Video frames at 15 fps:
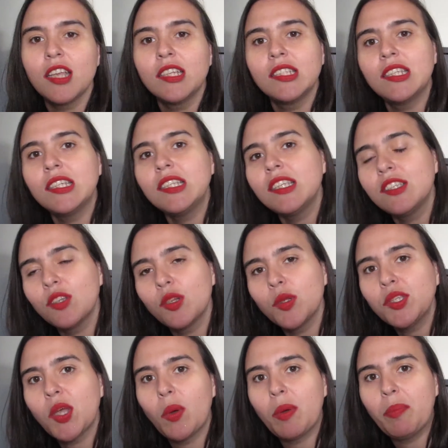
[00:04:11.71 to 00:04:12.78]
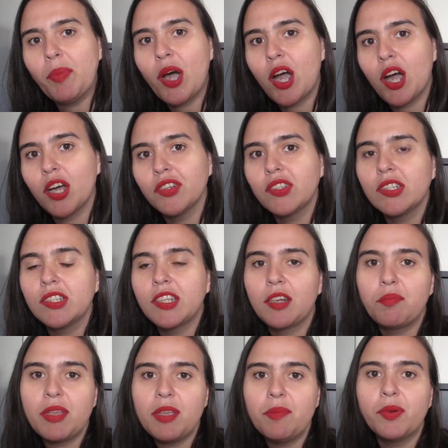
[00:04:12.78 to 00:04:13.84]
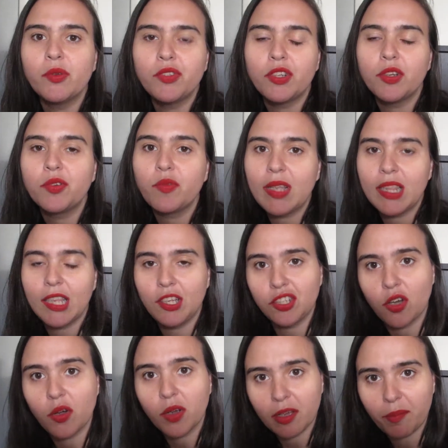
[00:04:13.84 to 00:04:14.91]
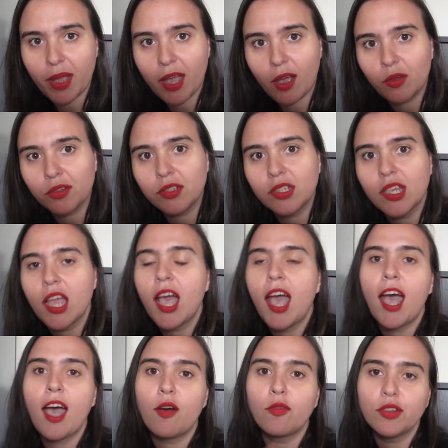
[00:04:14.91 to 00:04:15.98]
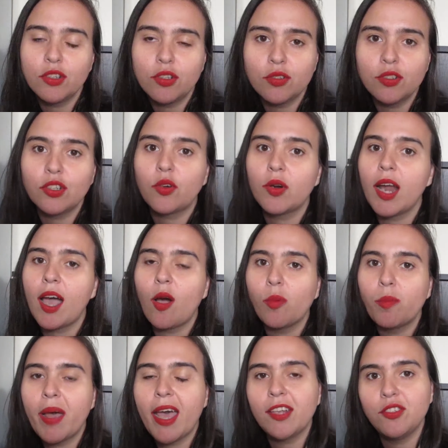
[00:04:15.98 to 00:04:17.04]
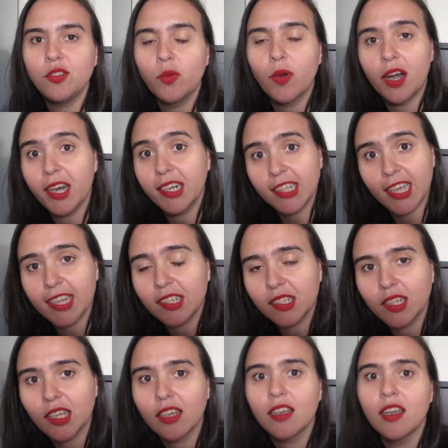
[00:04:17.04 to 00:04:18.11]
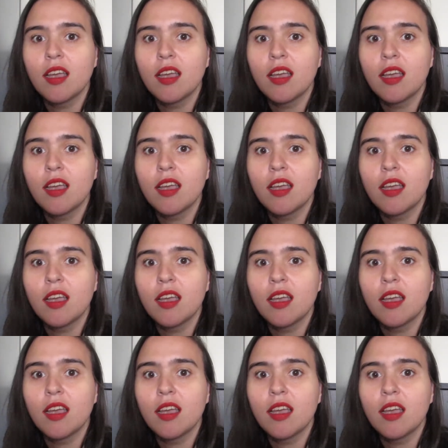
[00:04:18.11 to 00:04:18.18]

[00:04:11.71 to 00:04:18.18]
This is also a part that people don't really talk about, how good or how bad you are at editing.